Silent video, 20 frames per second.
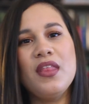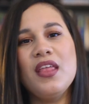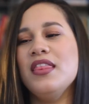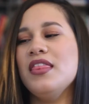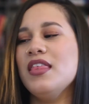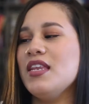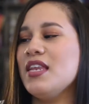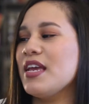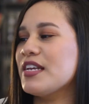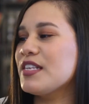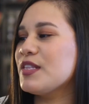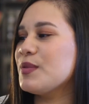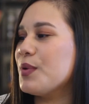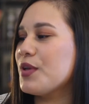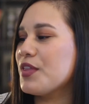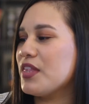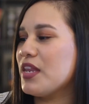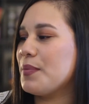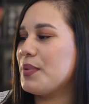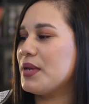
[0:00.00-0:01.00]
The next
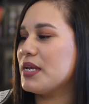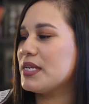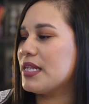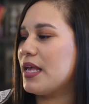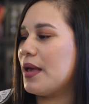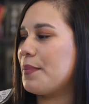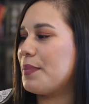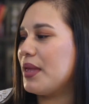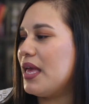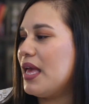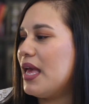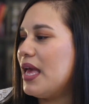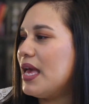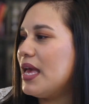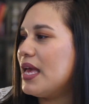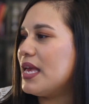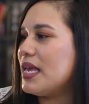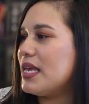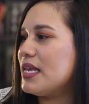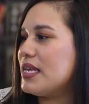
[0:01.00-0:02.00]
book that I picked up
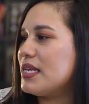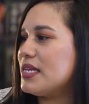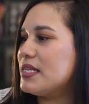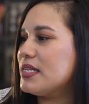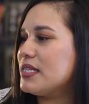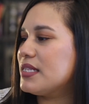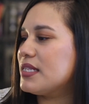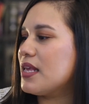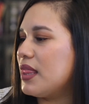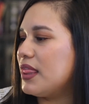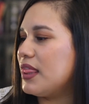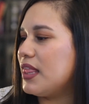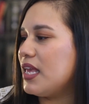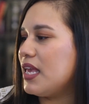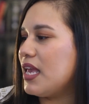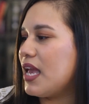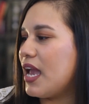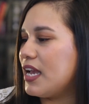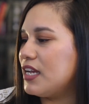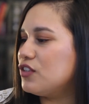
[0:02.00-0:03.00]
is
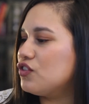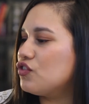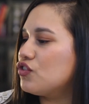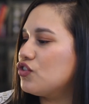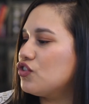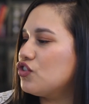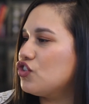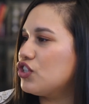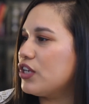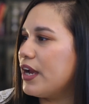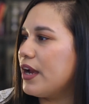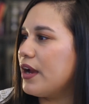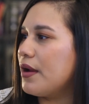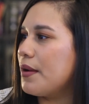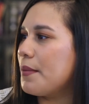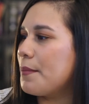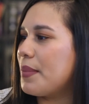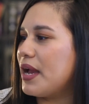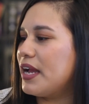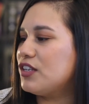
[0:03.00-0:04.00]
The Angel's
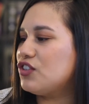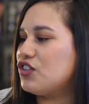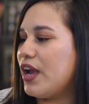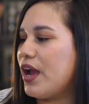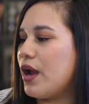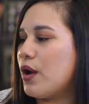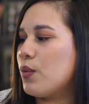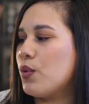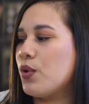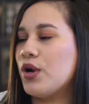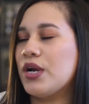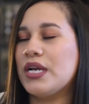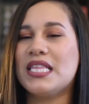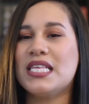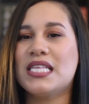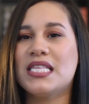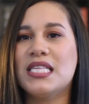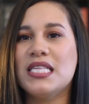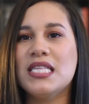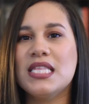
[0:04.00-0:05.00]
Share by J.R. Ward.
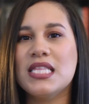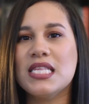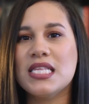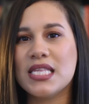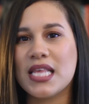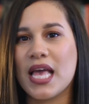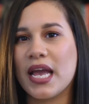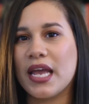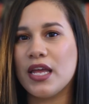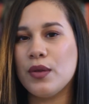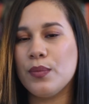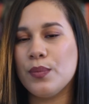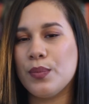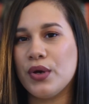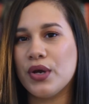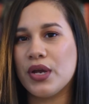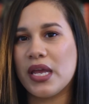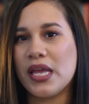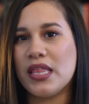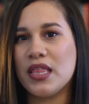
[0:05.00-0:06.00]
This is the second
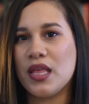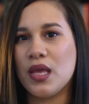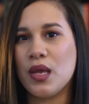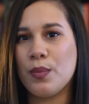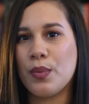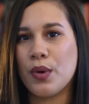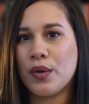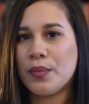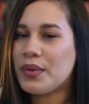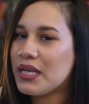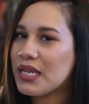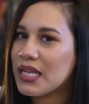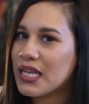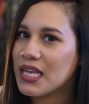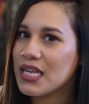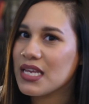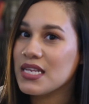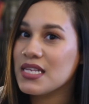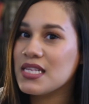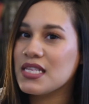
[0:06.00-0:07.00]
book in the Bourbon
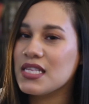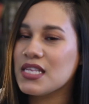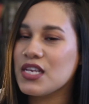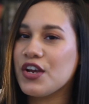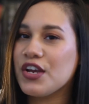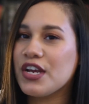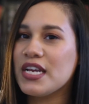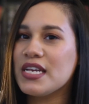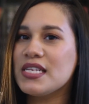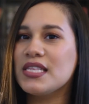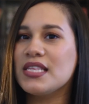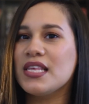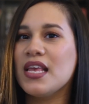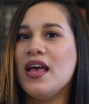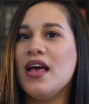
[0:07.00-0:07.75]
Kings series.